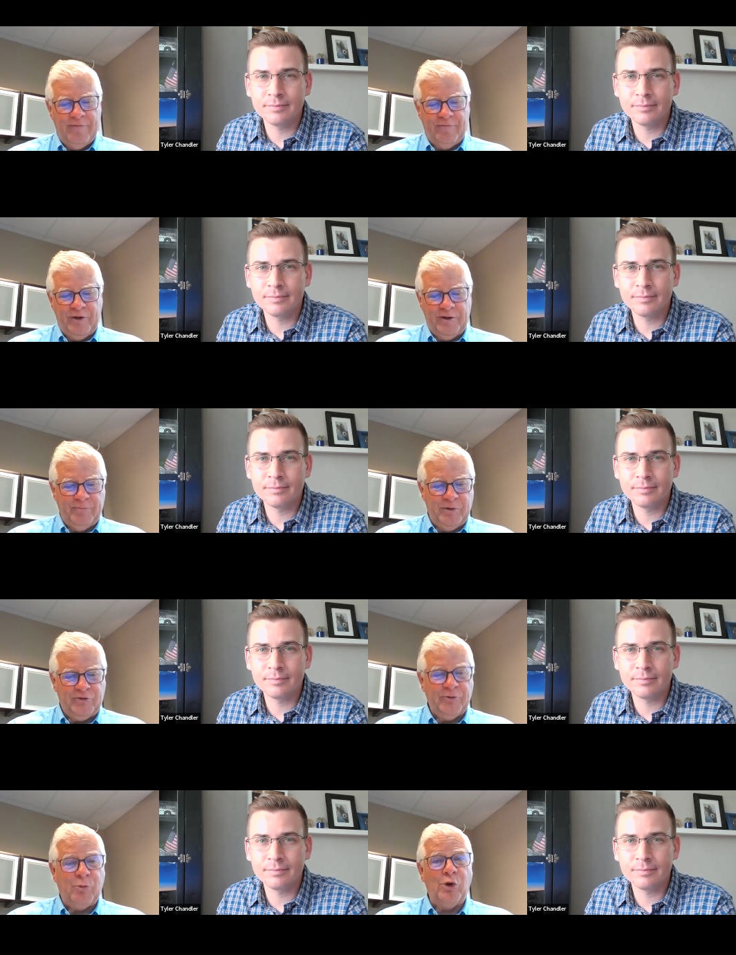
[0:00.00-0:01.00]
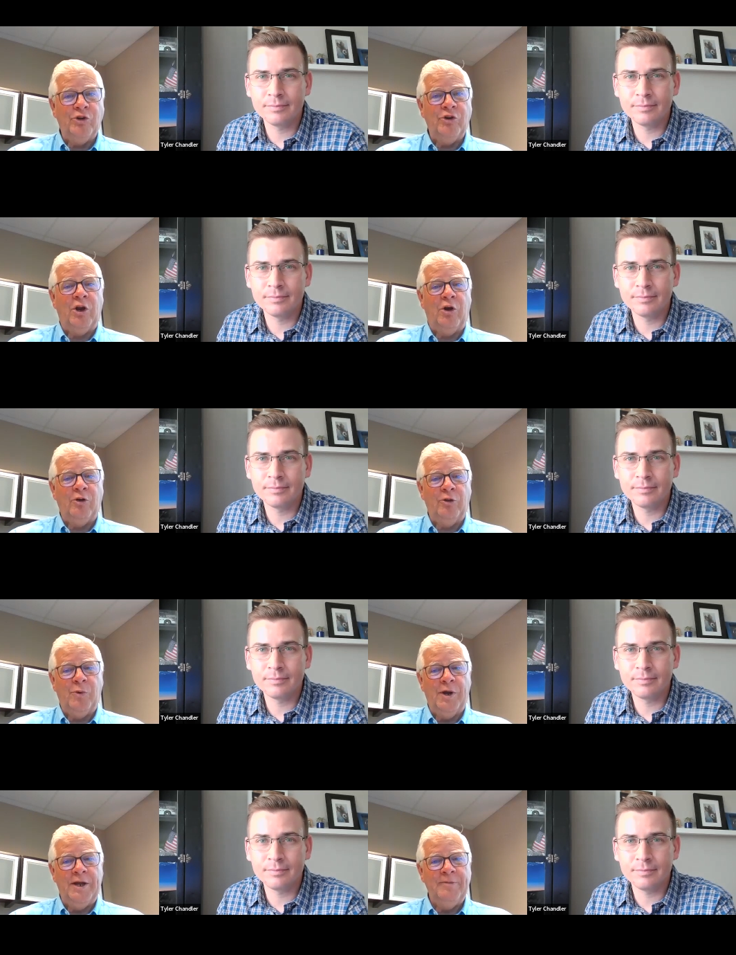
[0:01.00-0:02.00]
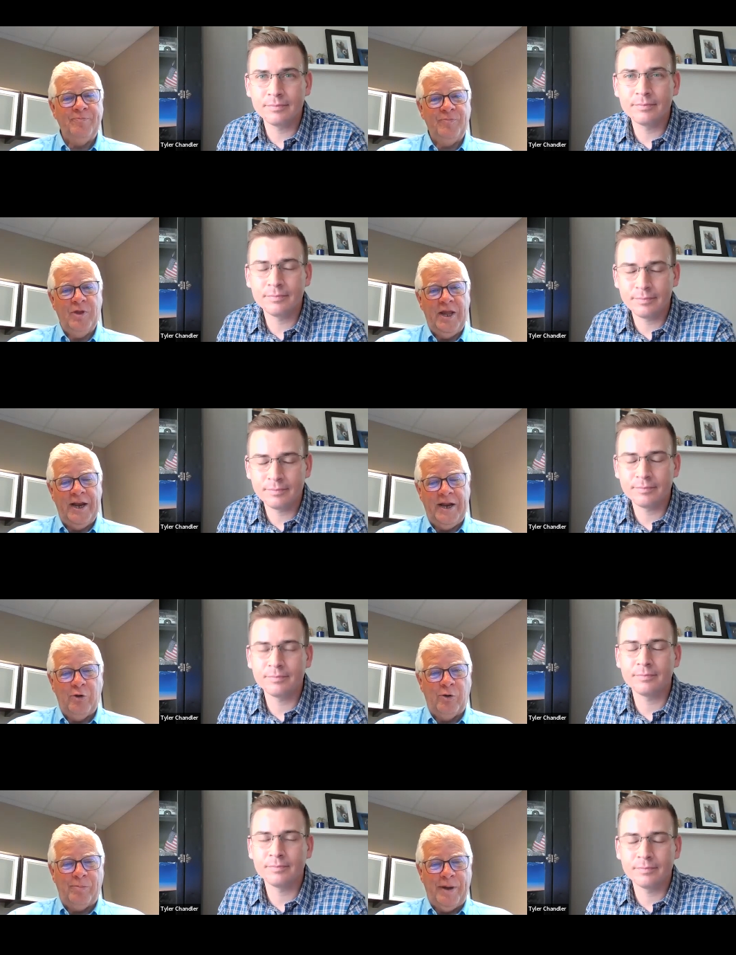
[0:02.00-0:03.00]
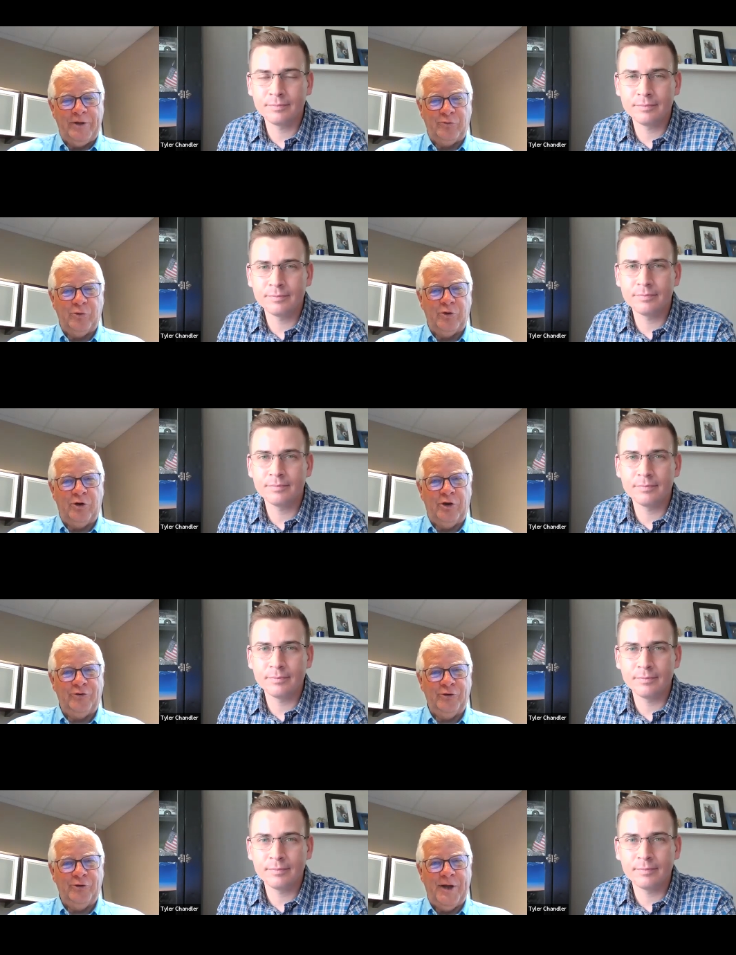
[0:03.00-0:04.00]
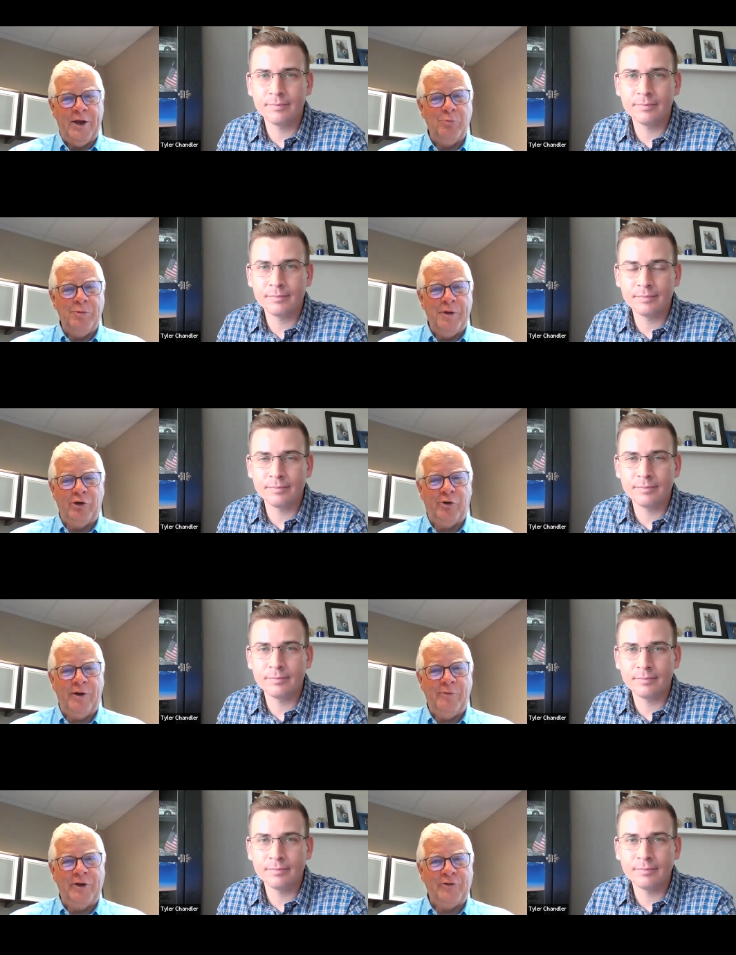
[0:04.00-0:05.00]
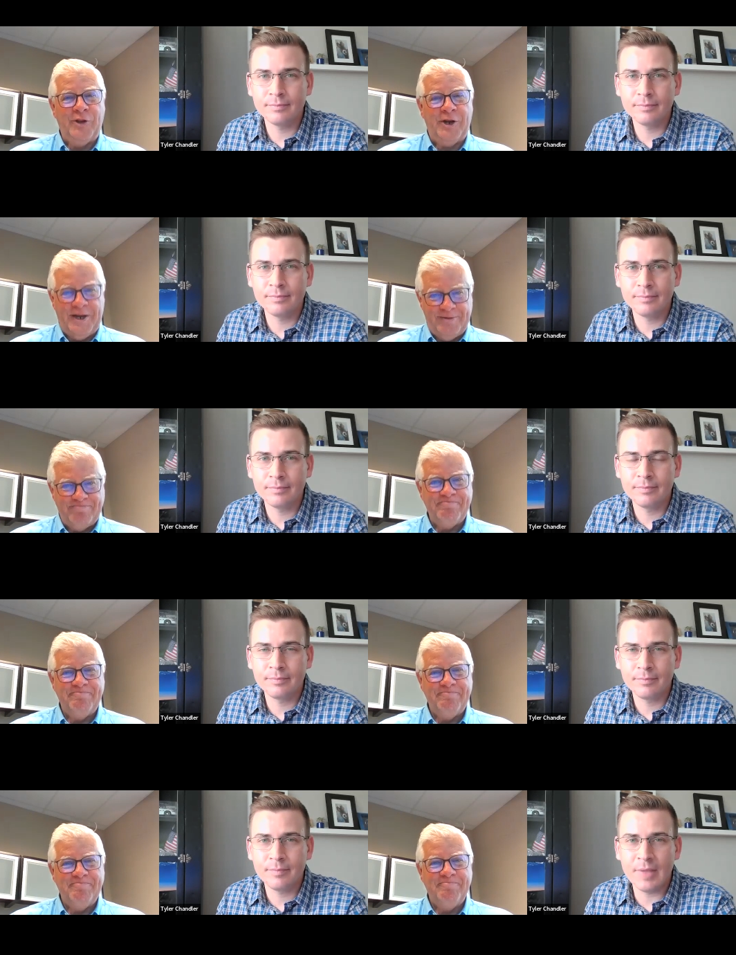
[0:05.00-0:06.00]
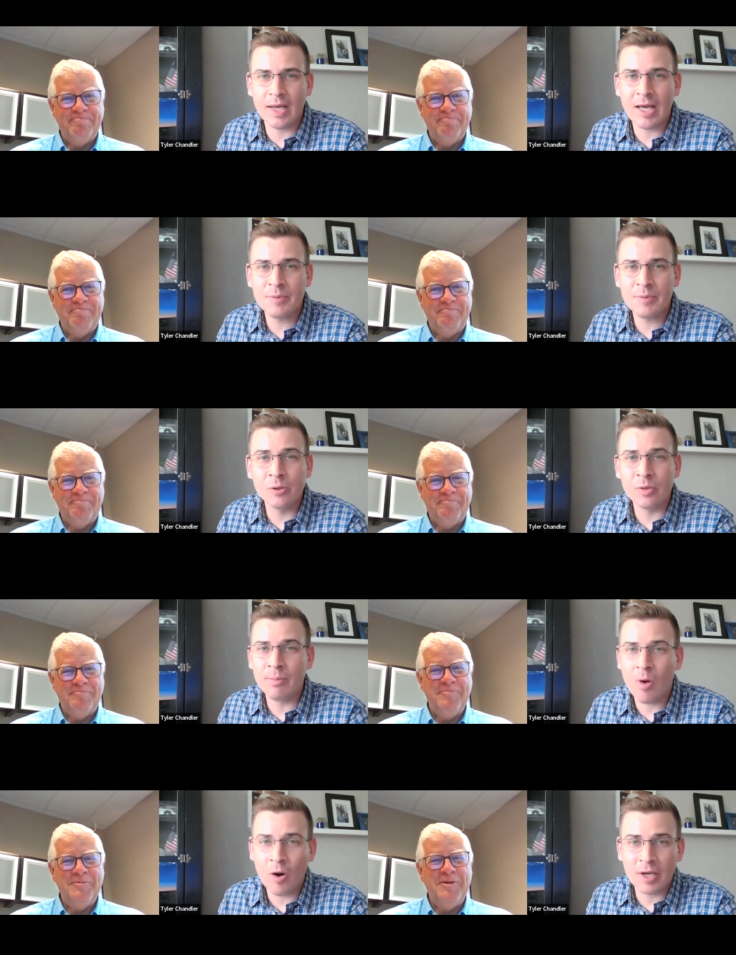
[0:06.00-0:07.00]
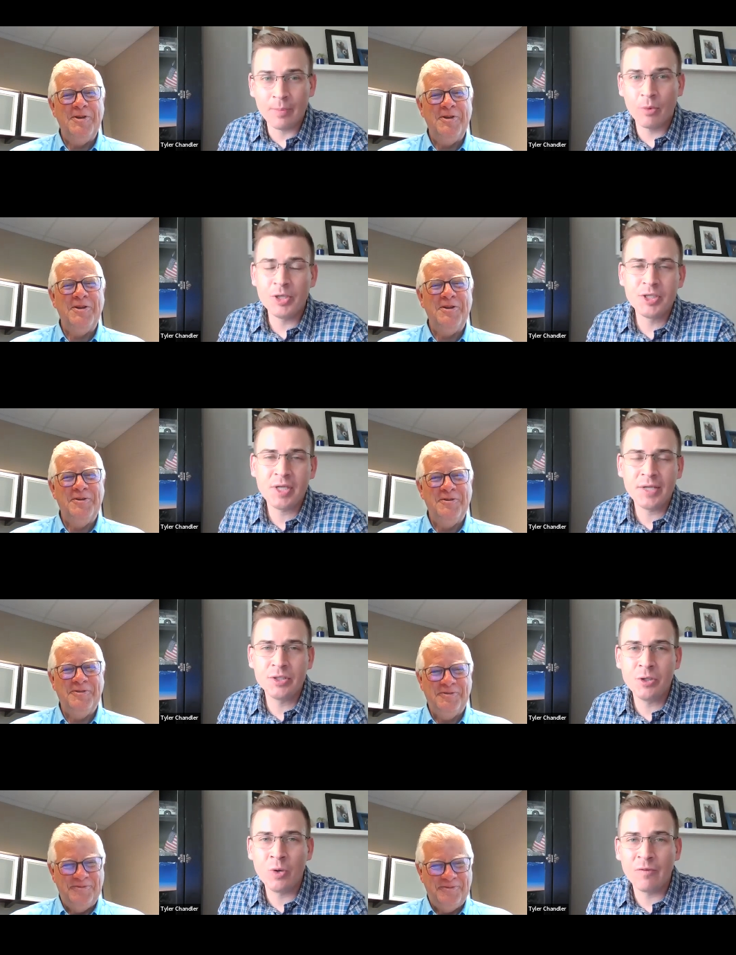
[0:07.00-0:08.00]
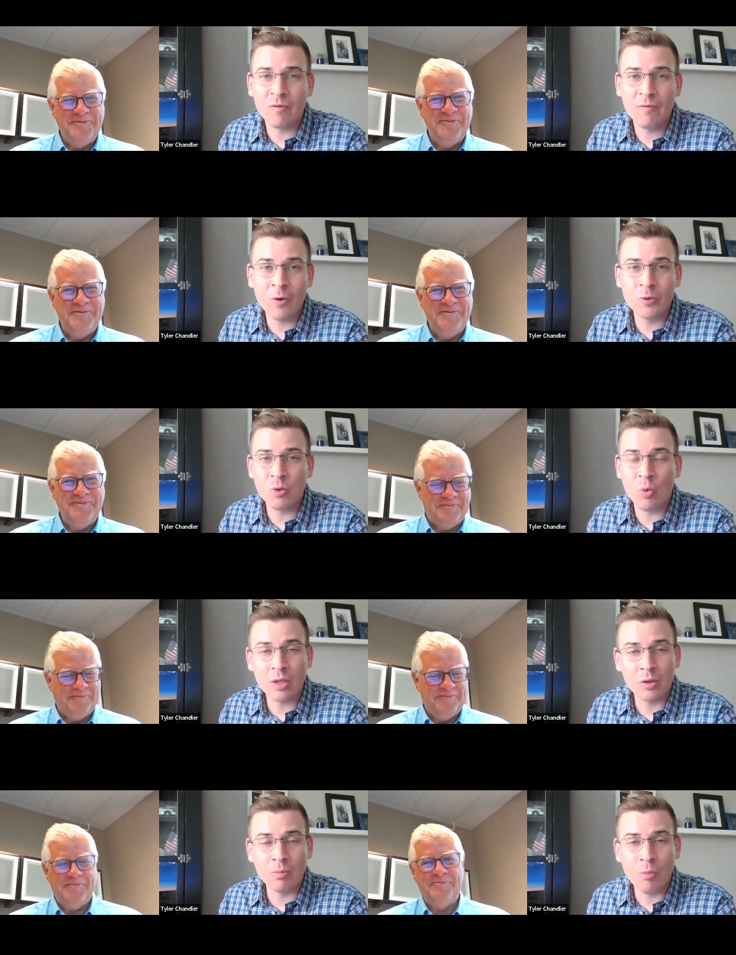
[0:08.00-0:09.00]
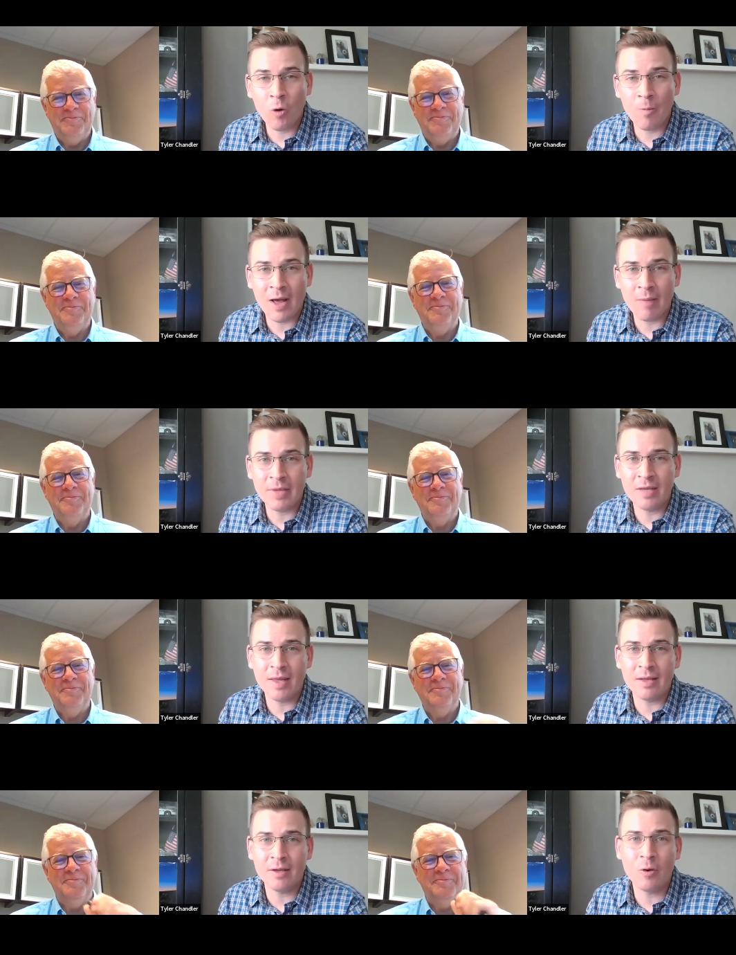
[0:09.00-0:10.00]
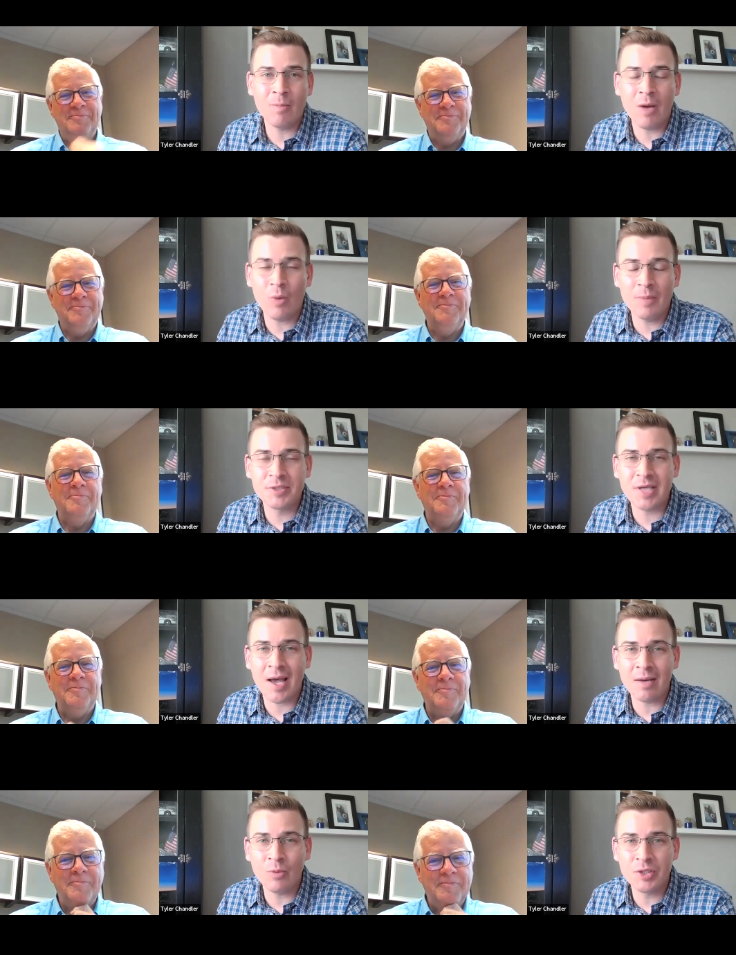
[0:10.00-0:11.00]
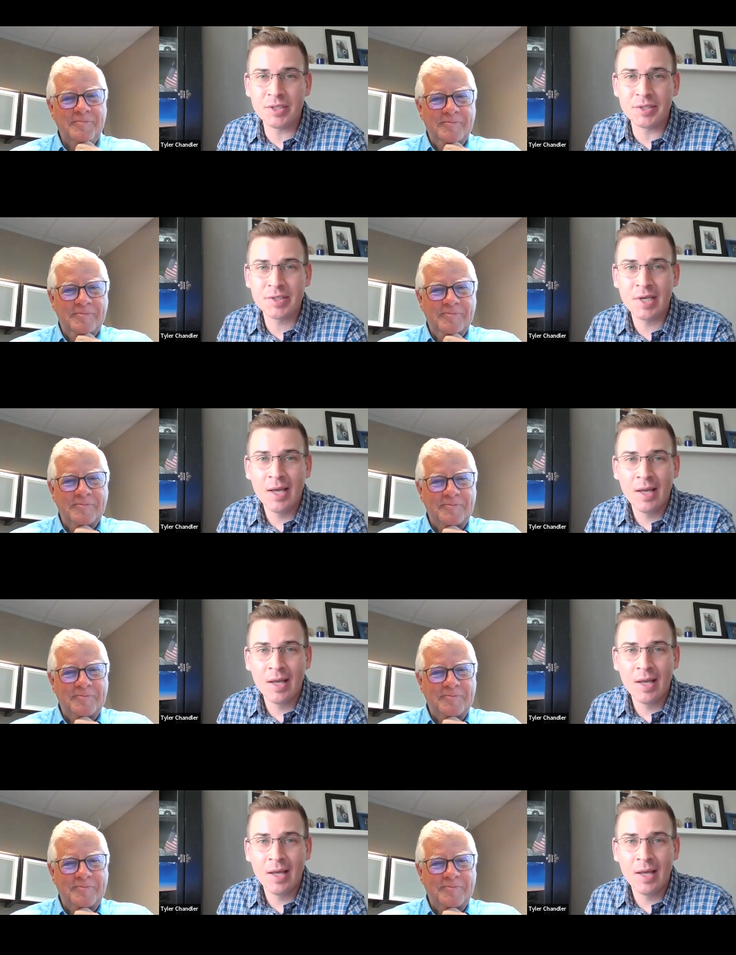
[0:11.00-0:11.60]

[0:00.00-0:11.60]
Speaker 1: have um, supported you along the way. And I know our paths will cross soon. I hope you have a great rest of the day.
Speaker 2: Yeah, absolutely, Mark, and appreciate you. And for folks who want to learn more about me, they can go to my website, which is